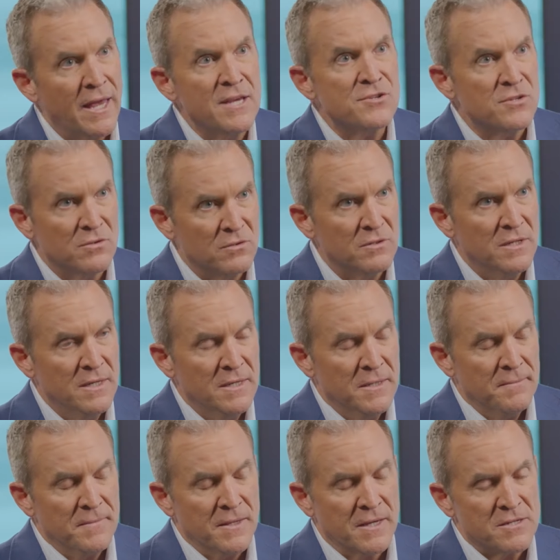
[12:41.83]
a relational
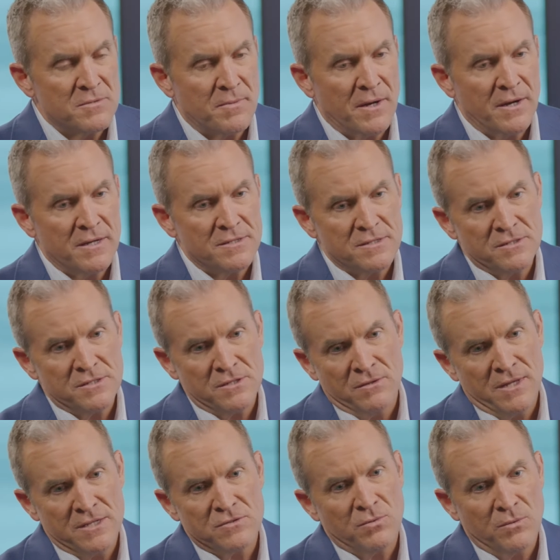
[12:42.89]
experience.
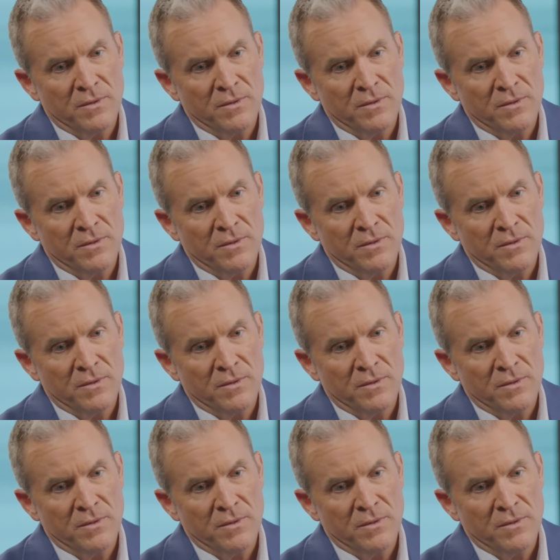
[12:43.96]
And so